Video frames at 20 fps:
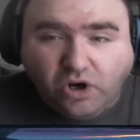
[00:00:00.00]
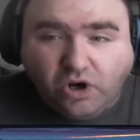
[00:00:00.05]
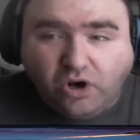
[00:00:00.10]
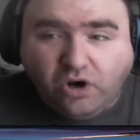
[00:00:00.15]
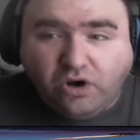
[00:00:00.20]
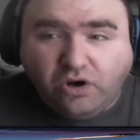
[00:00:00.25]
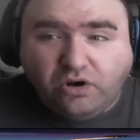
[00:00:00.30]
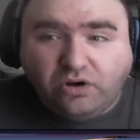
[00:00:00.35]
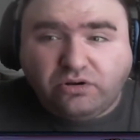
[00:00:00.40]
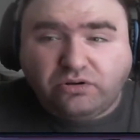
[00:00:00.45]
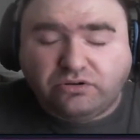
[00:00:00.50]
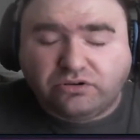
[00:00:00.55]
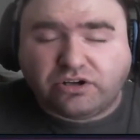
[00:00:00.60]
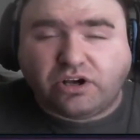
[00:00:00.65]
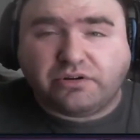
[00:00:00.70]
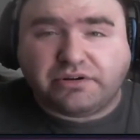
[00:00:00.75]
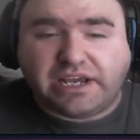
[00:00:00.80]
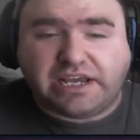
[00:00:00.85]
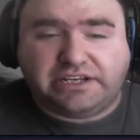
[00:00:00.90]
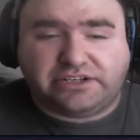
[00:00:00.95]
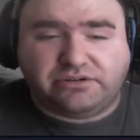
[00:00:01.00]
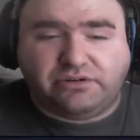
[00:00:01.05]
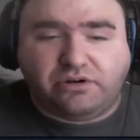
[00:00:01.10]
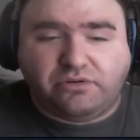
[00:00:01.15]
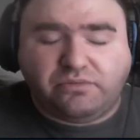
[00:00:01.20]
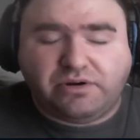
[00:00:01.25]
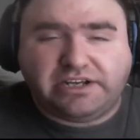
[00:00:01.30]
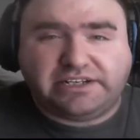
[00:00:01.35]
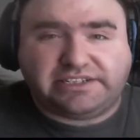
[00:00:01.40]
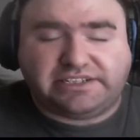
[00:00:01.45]
Oh, okay, so
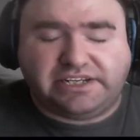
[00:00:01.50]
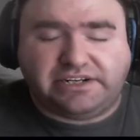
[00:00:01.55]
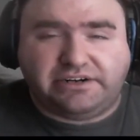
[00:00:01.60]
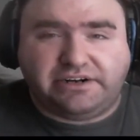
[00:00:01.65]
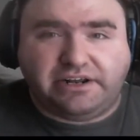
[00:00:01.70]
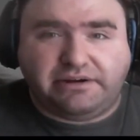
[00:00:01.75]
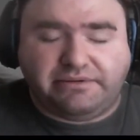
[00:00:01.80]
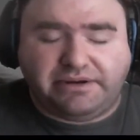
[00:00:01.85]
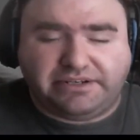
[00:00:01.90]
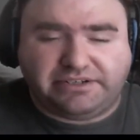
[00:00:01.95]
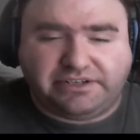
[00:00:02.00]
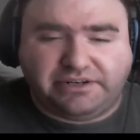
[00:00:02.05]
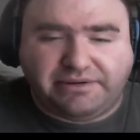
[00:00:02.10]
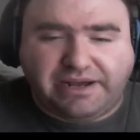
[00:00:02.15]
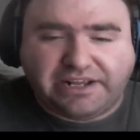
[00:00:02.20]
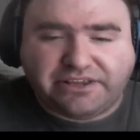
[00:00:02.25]
it was Cinder that rescued him.